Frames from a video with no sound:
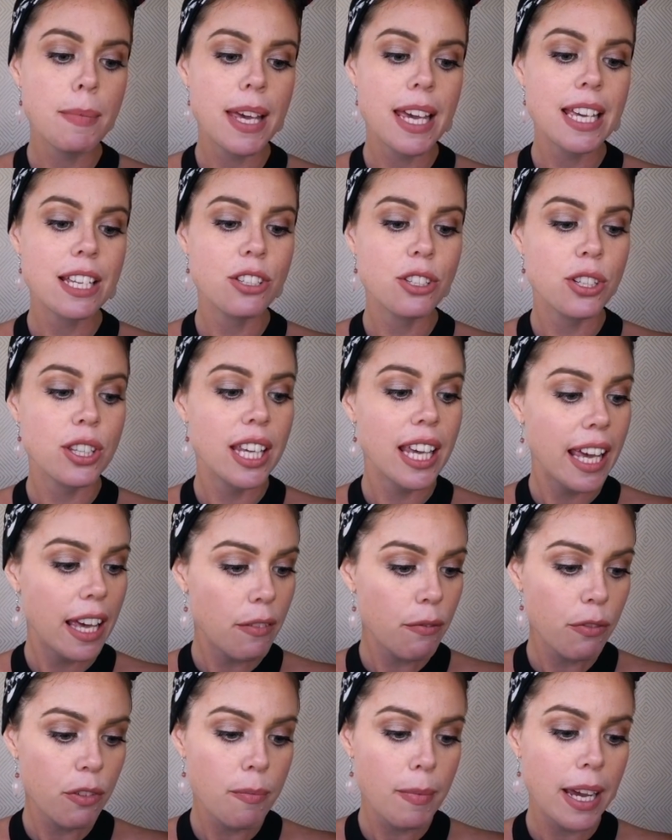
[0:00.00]
me to the
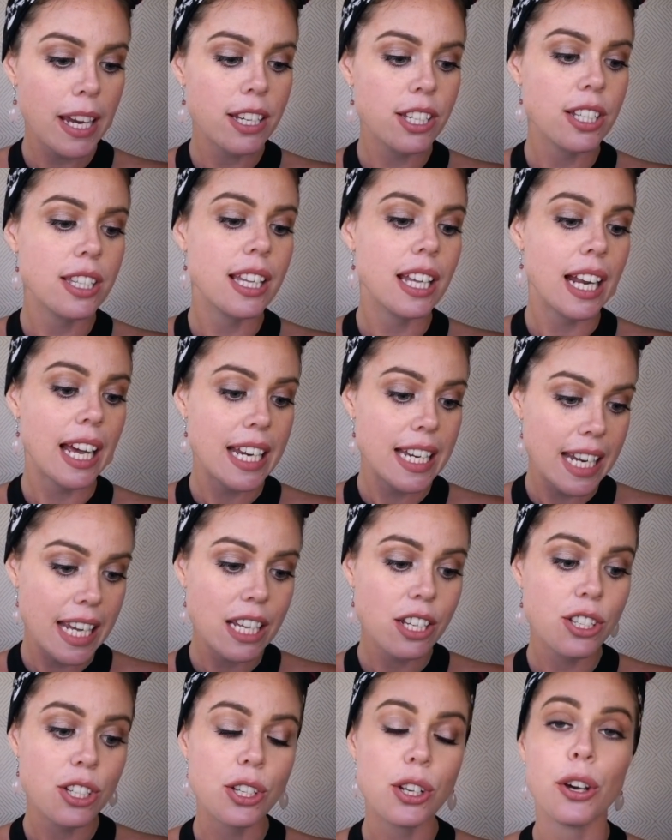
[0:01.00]
information that I
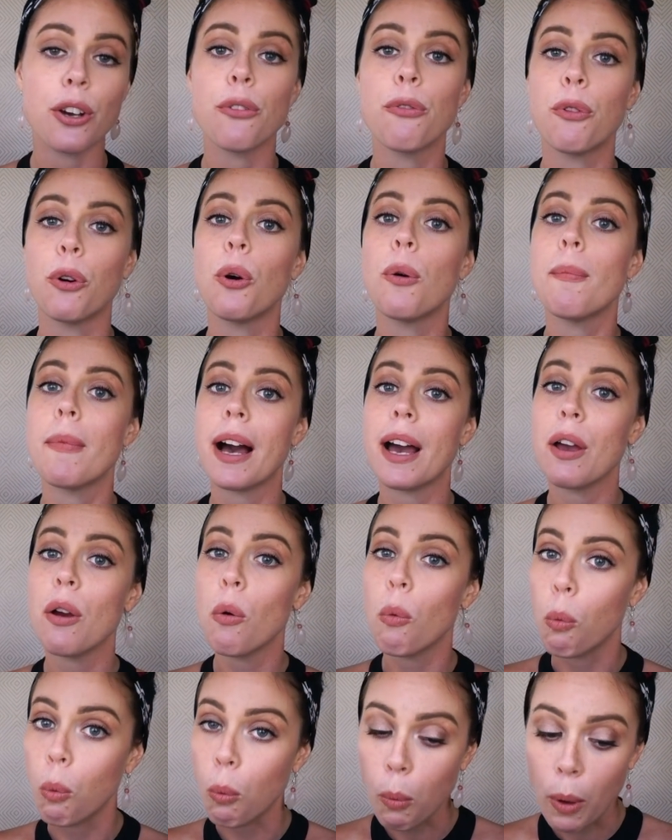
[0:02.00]
need to know for my
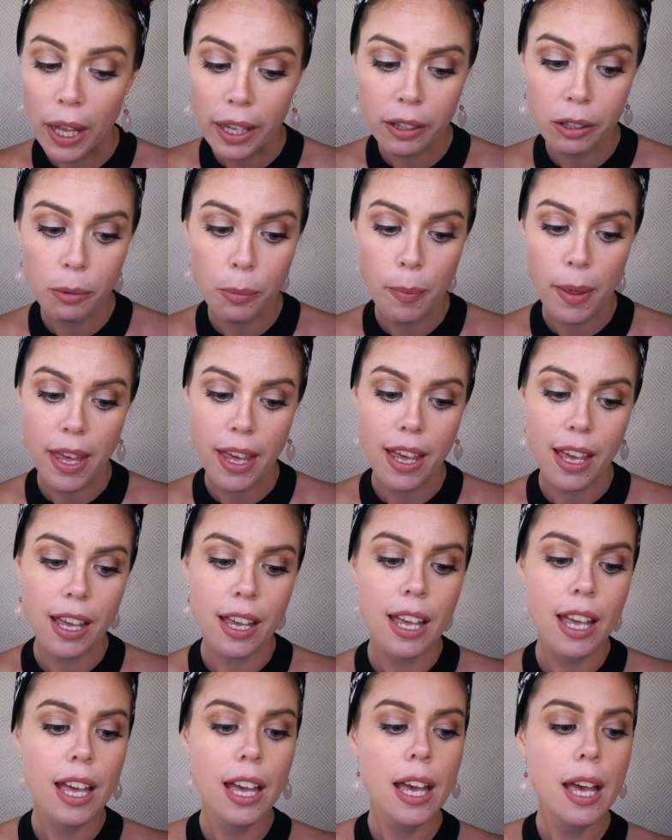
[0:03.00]

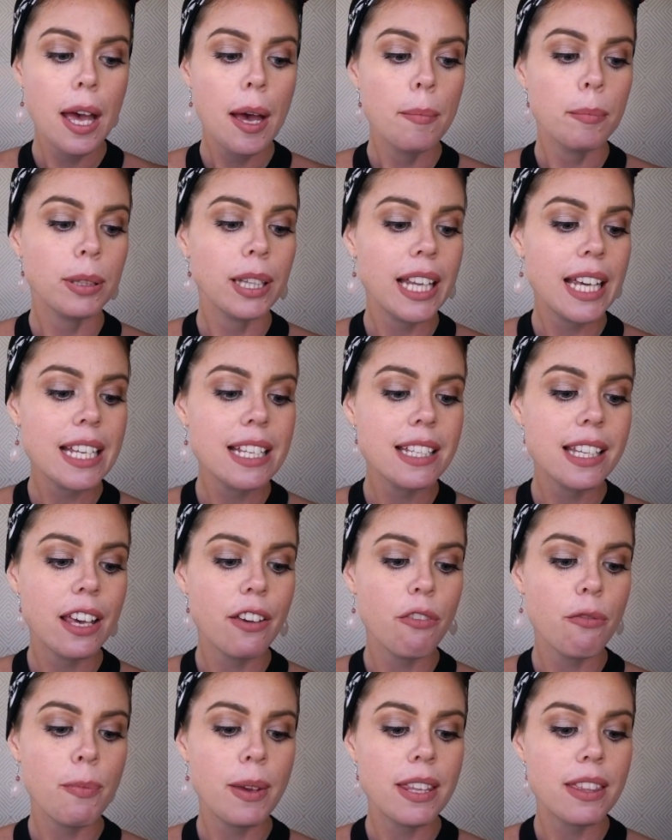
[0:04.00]
well-being. Please
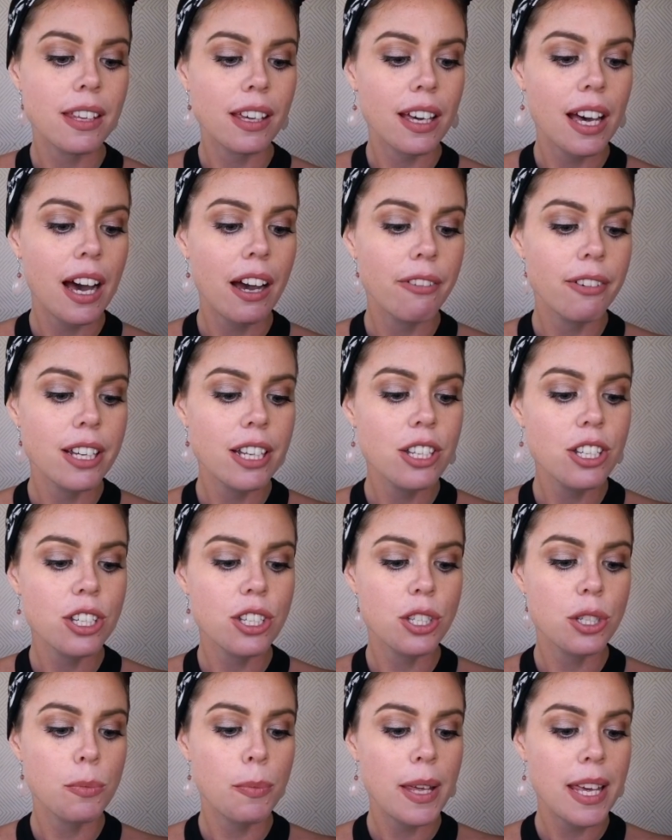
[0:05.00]
give me the courage
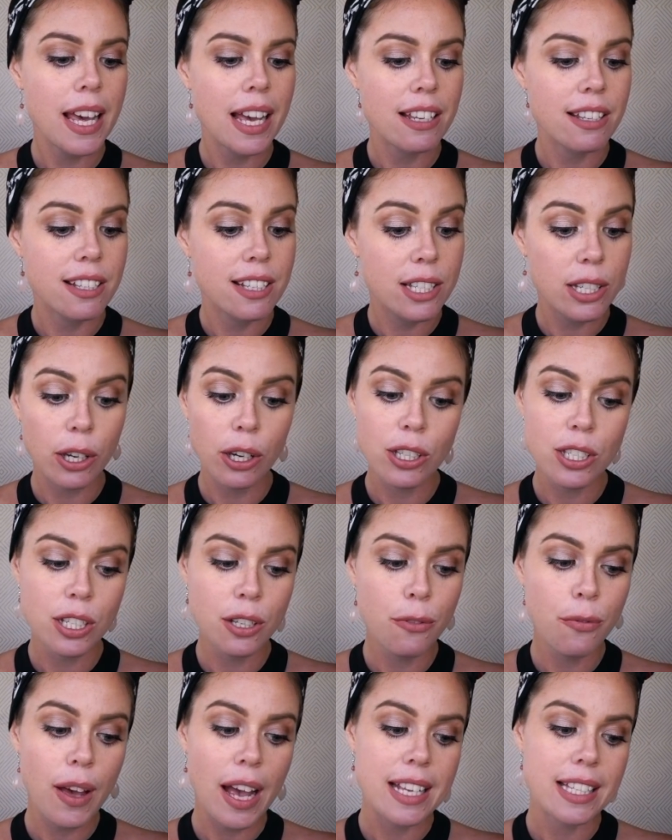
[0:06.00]
to be
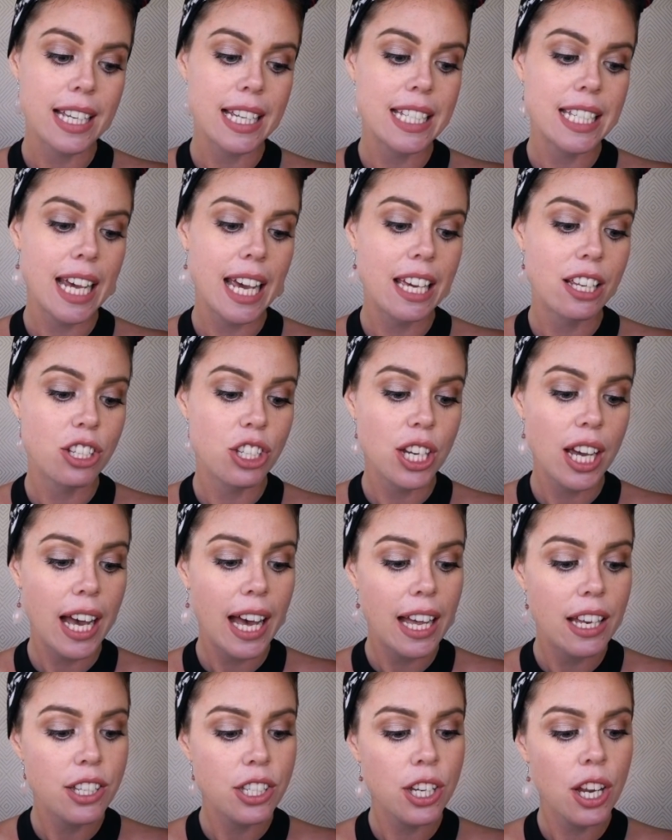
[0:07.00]
assertive as I take
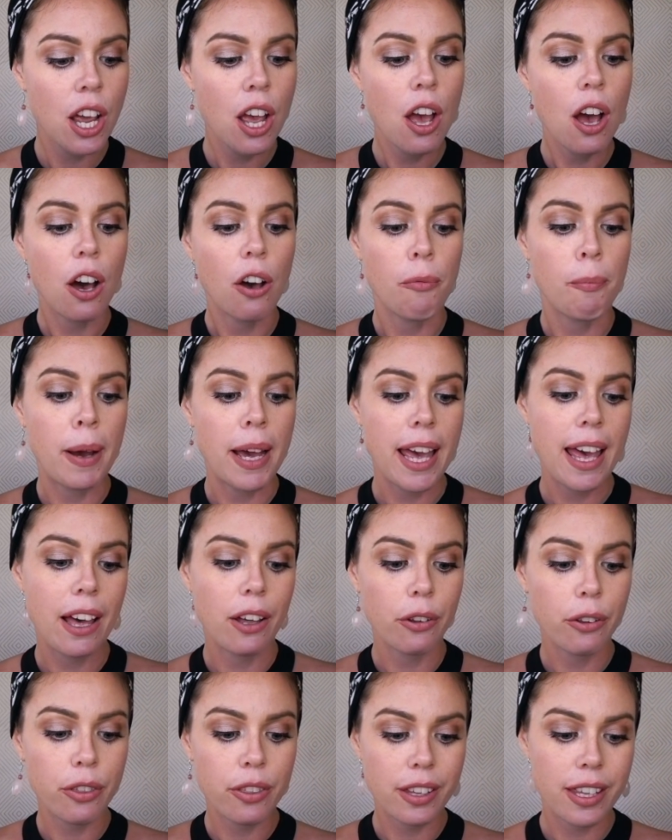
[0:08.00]
charge of my
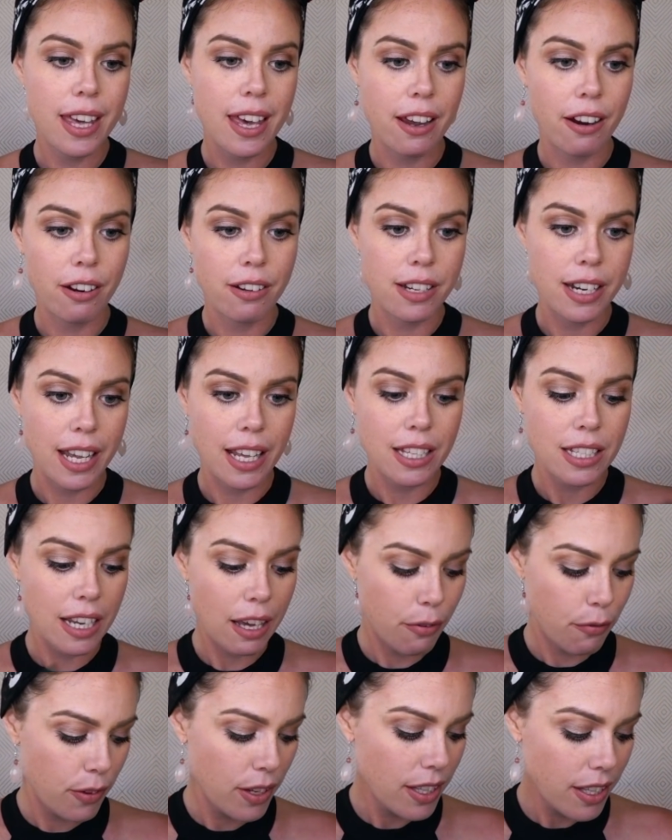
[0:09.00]
health care needs. I
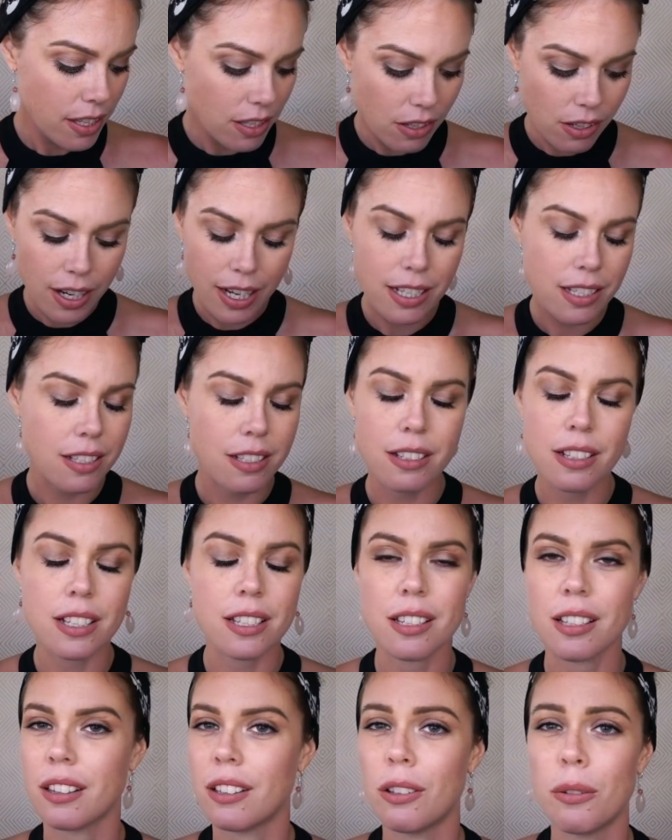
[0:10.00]
feel like you guys are
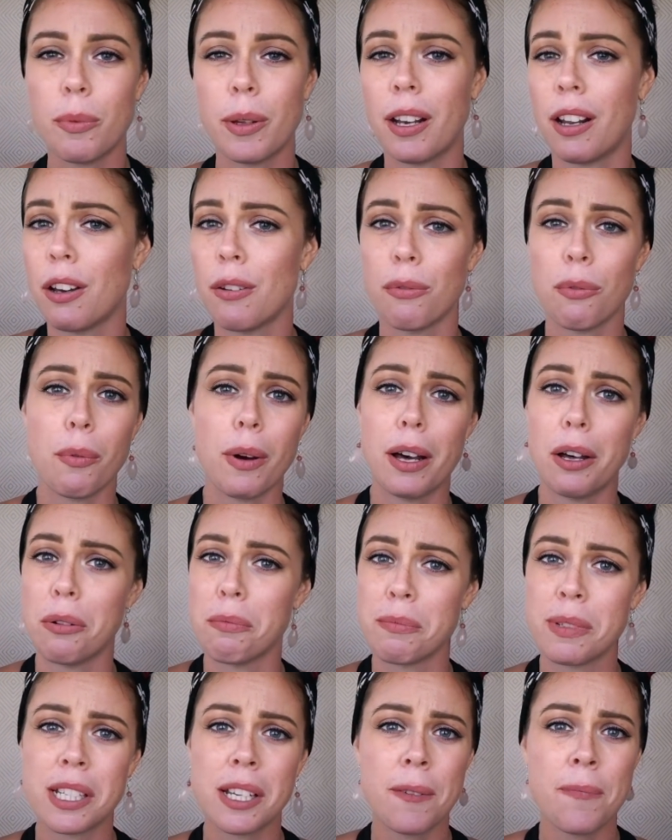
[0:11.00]
just a little bit
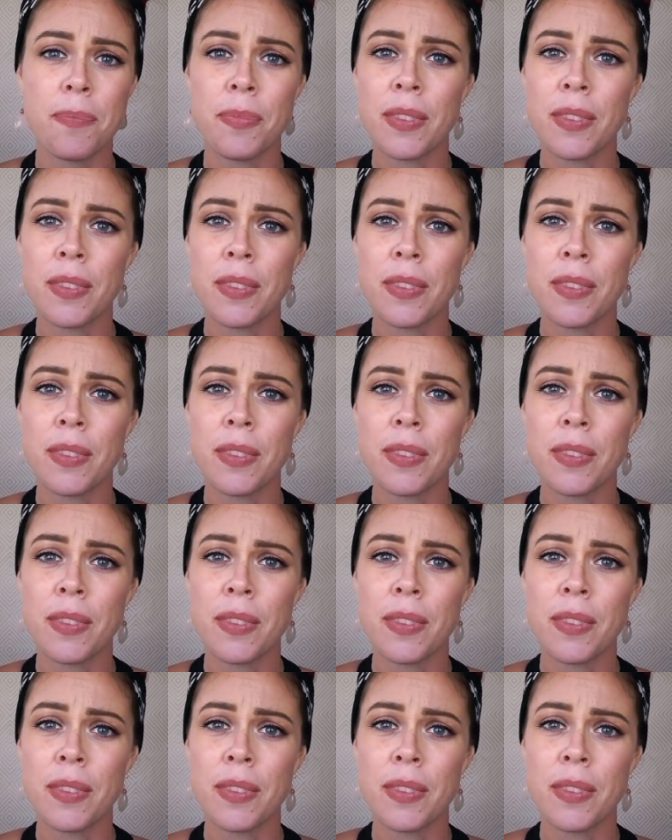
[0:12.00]
overwhelmed.